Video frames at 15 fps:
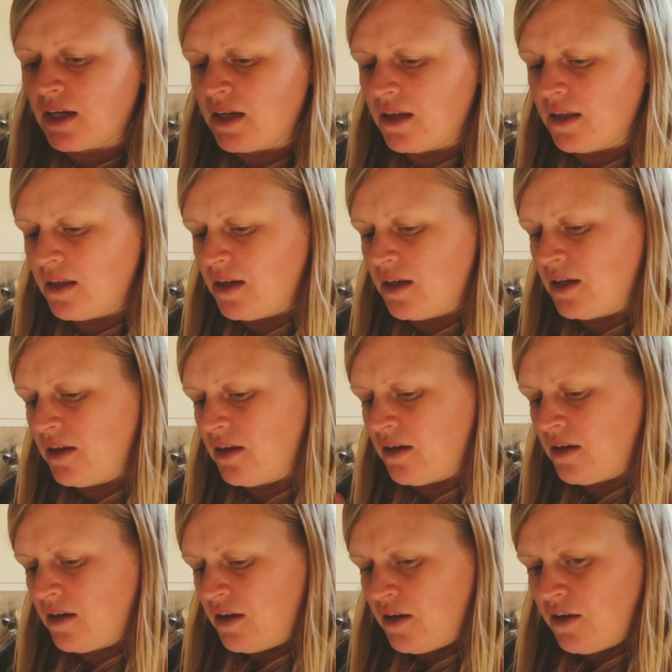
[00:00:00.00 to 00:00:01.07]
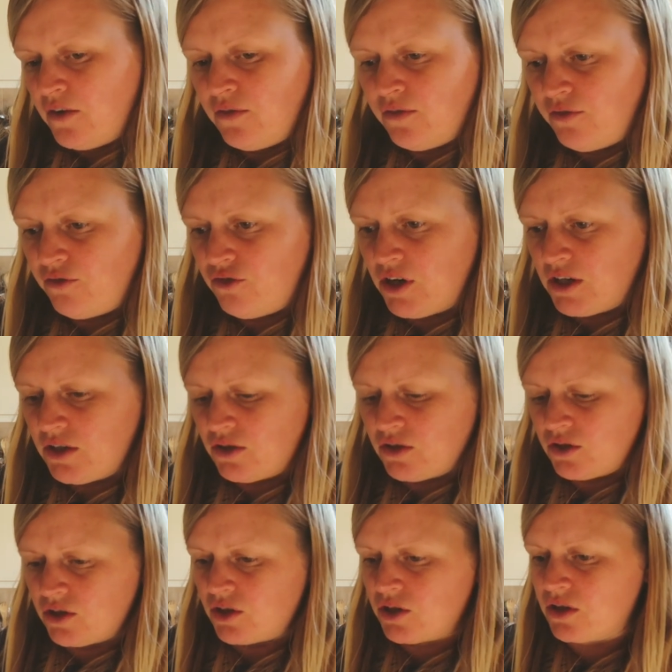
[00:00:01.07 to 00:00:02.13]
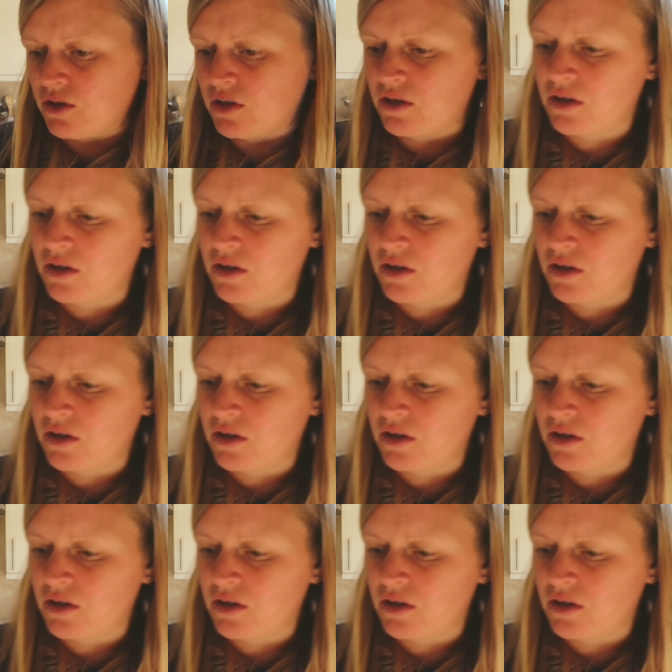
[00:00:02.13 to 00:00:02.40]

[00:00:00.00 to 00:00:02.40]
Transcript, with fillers: in the fridge